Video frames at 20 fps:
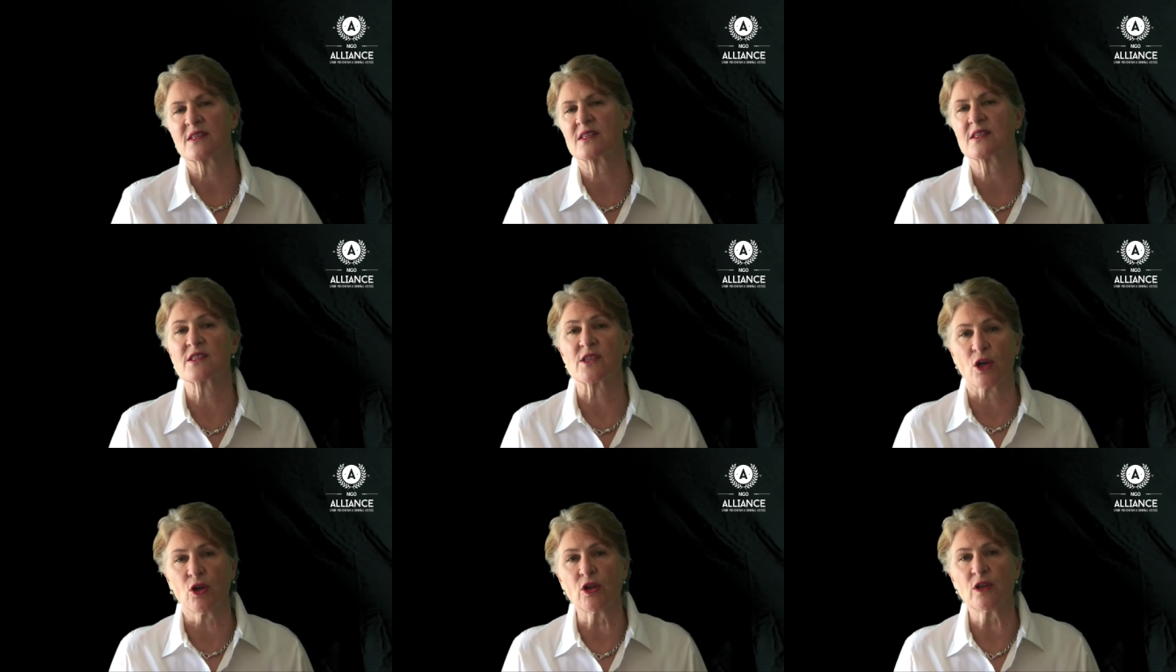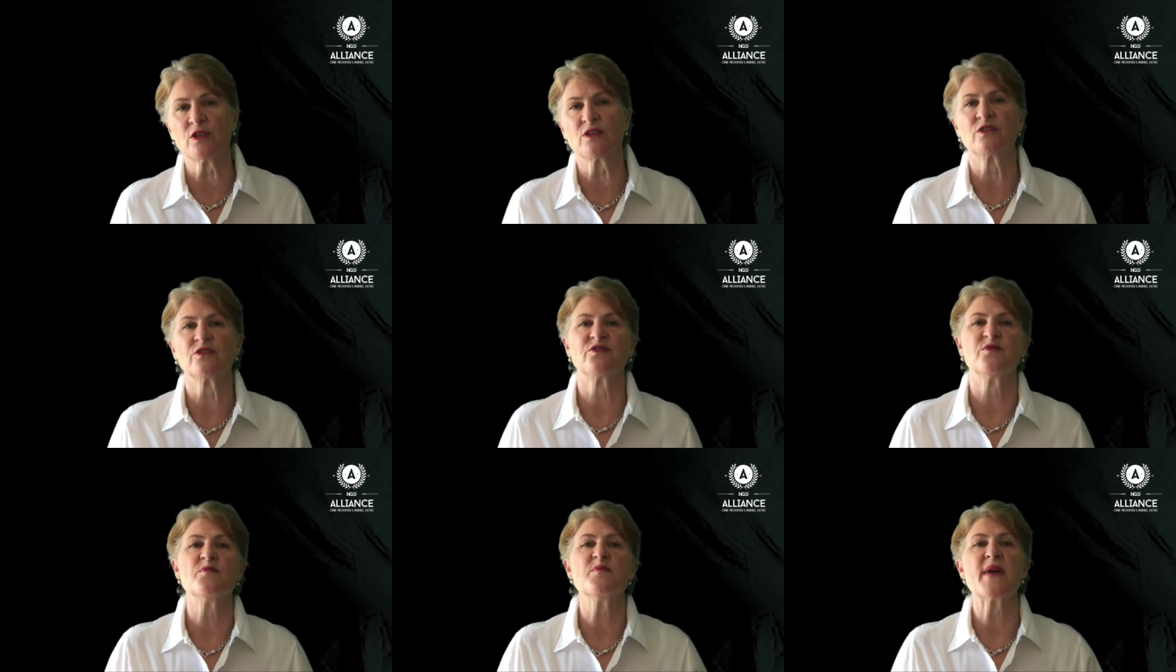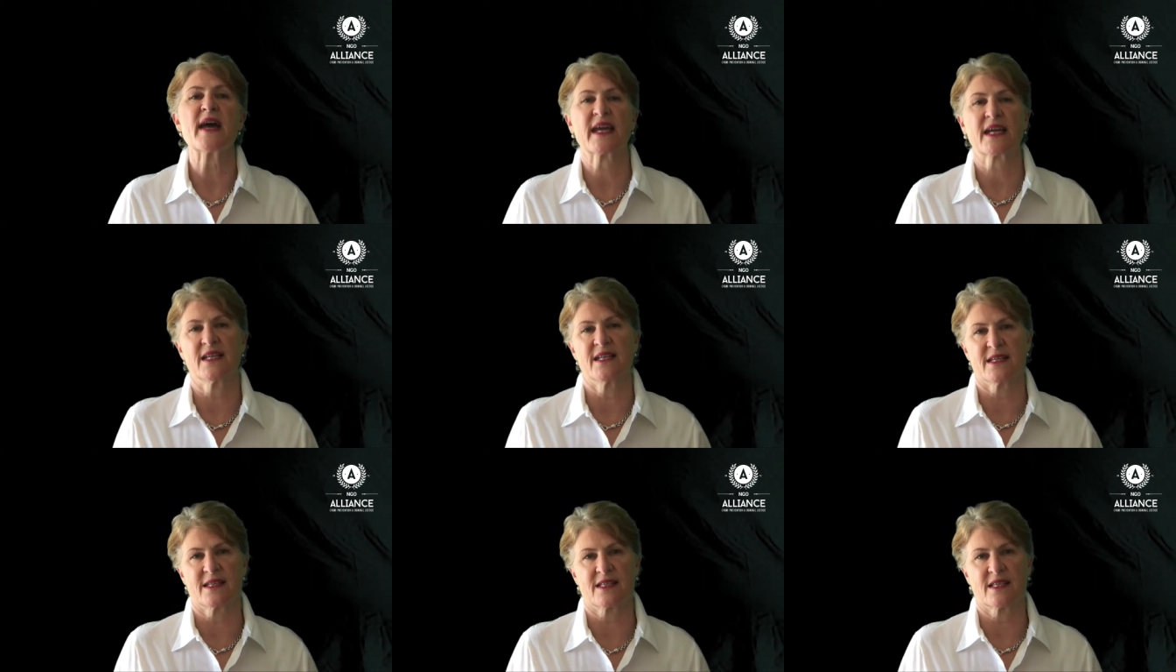Solve
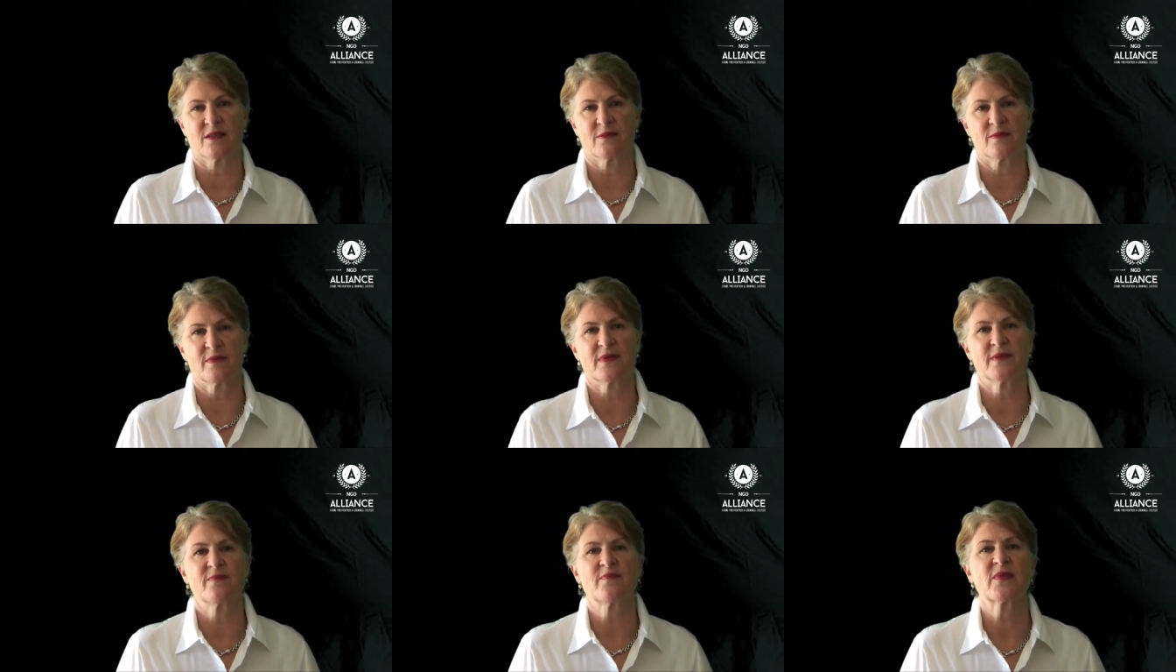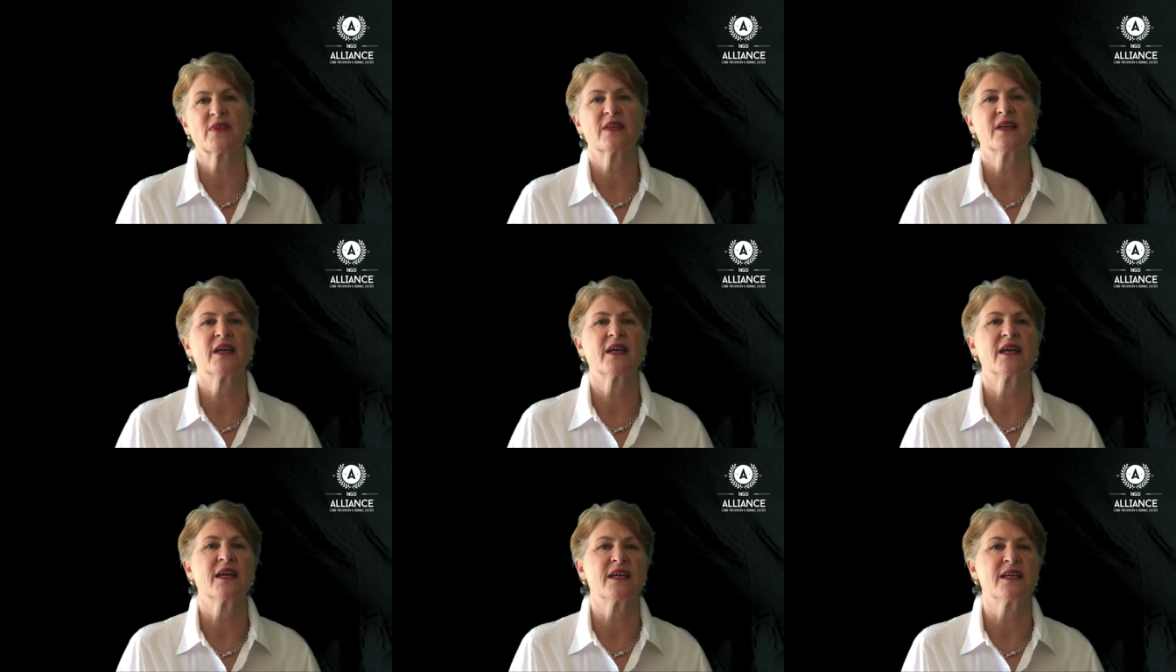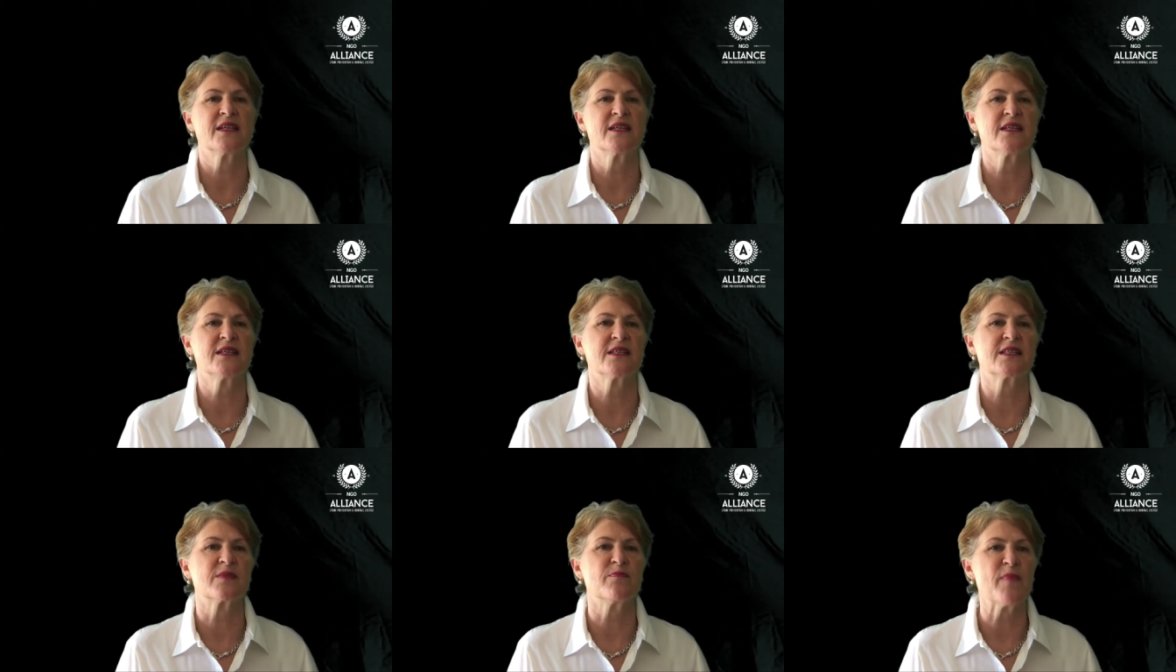mechanism
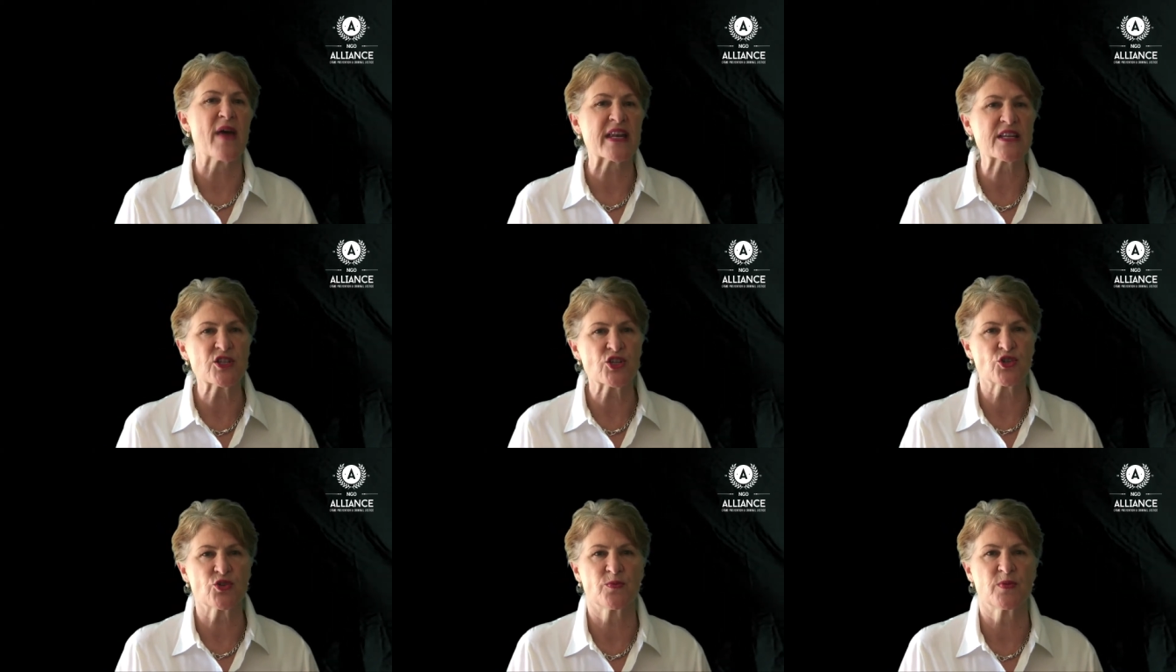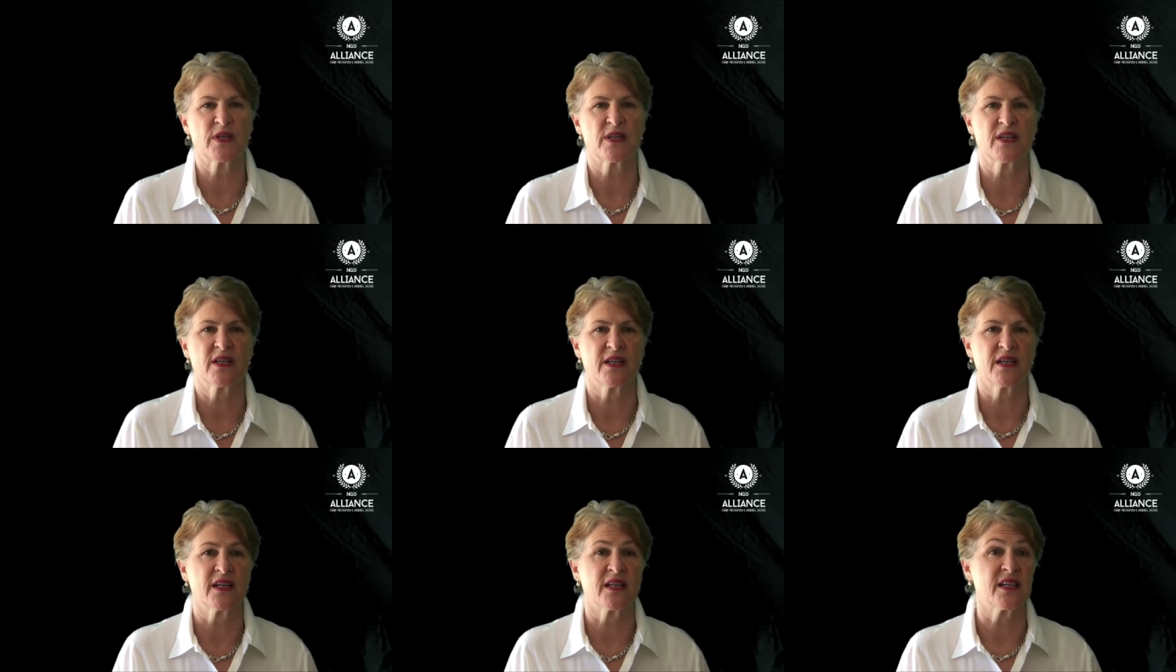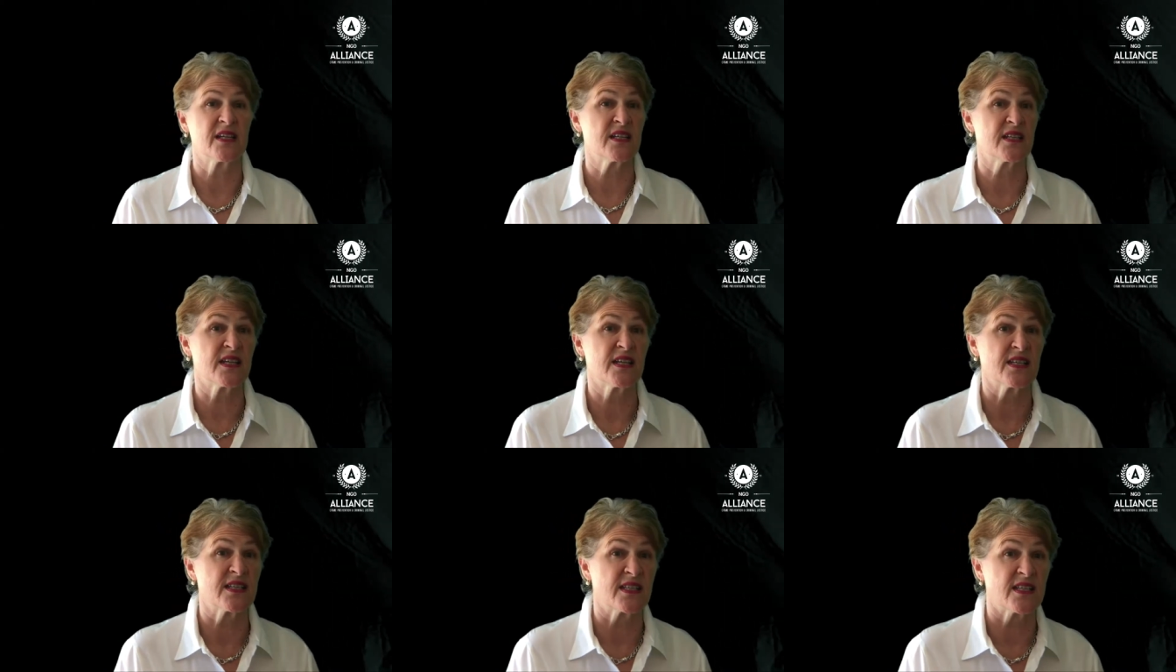is meant to be and
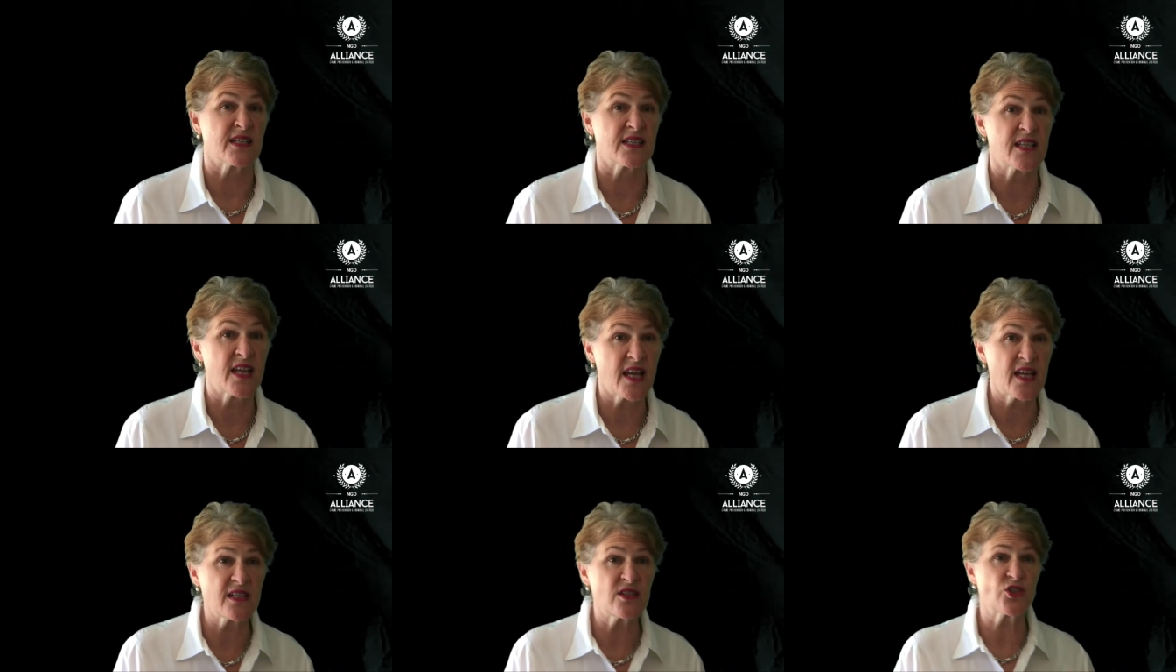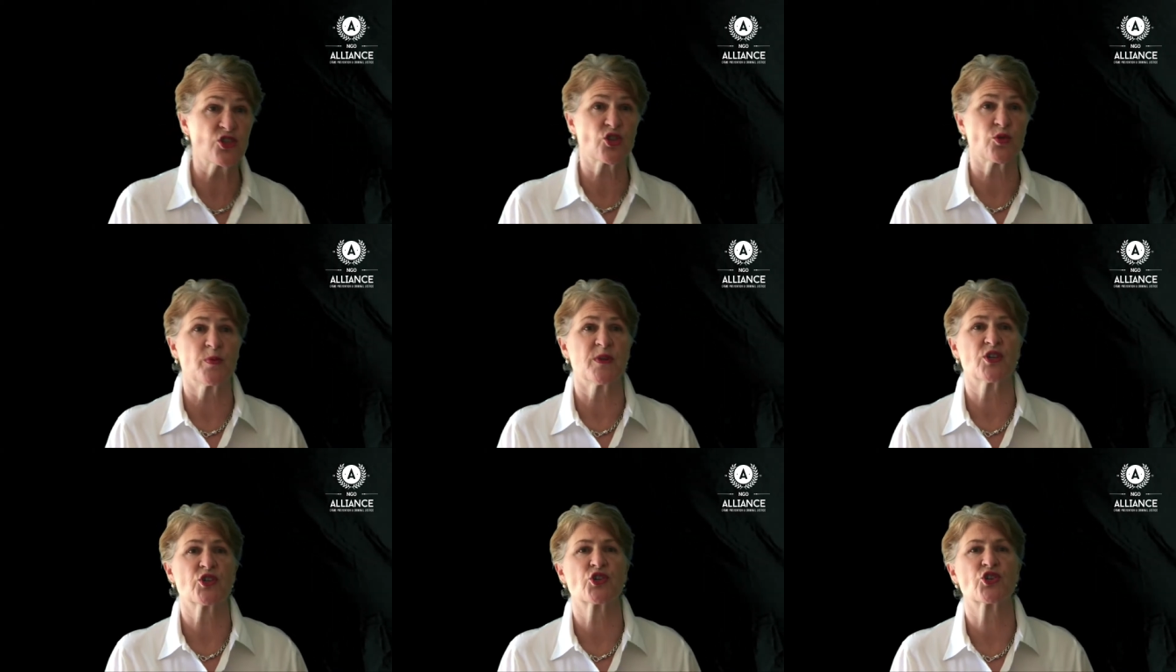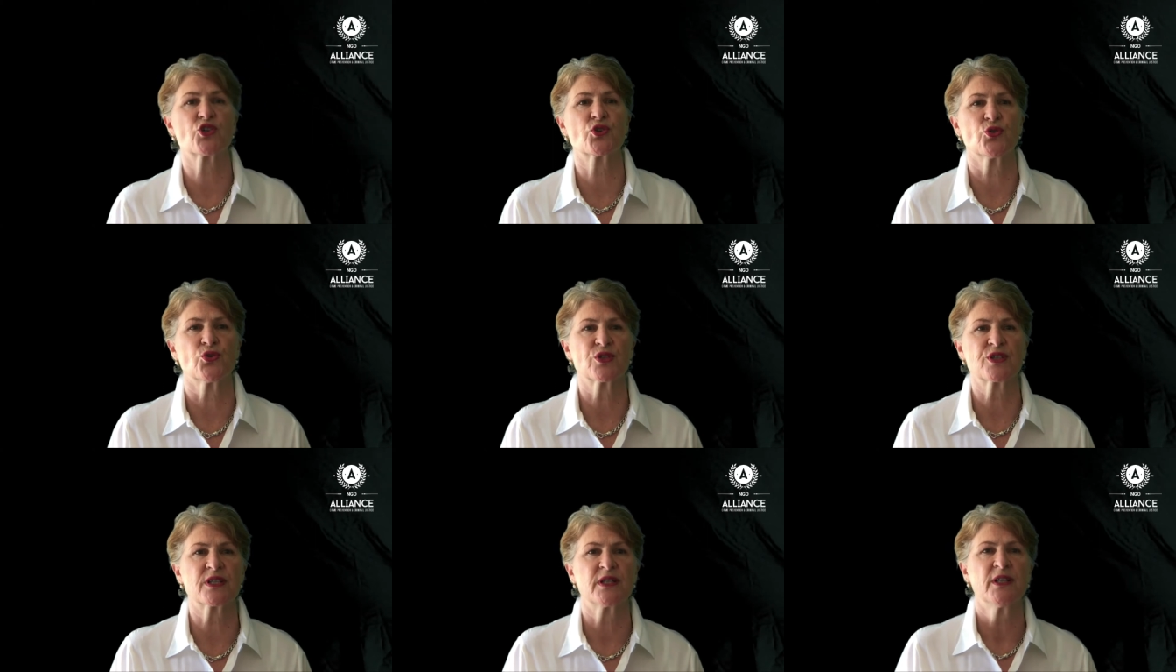in, is intended to be a
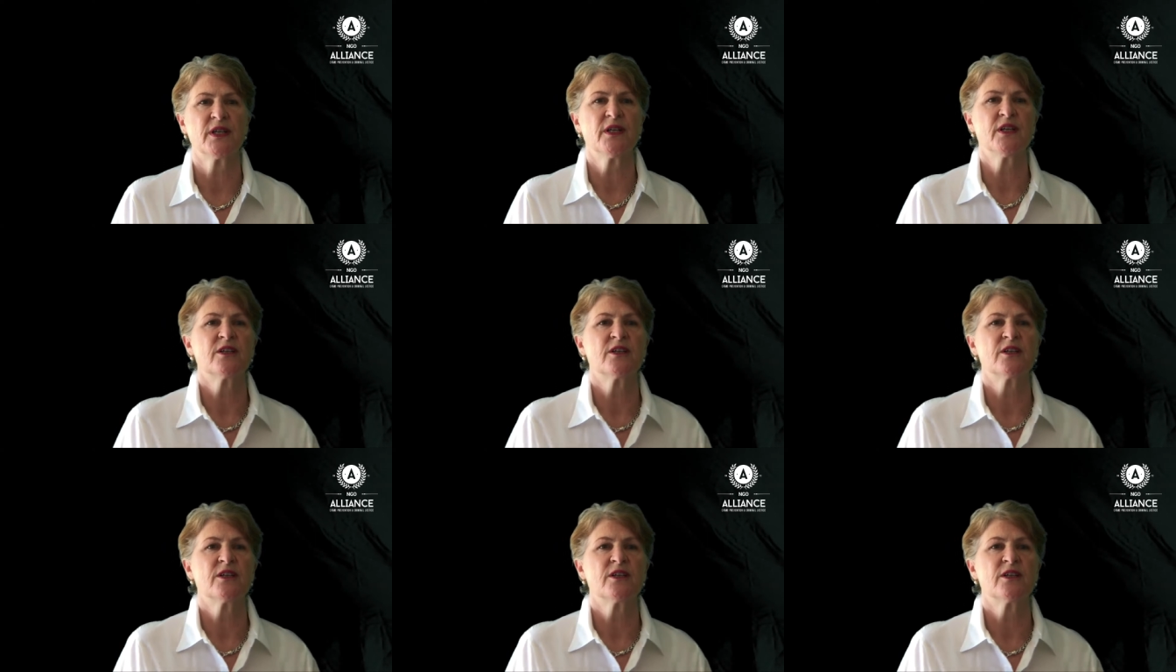short,